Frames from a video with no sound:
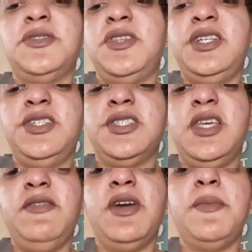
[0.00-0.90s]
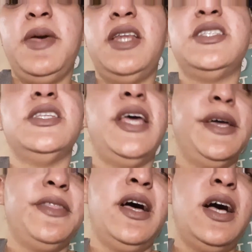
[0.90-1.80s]
So they just give her medicine
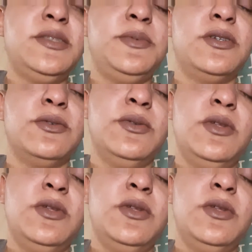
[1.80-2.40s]
at the hospital.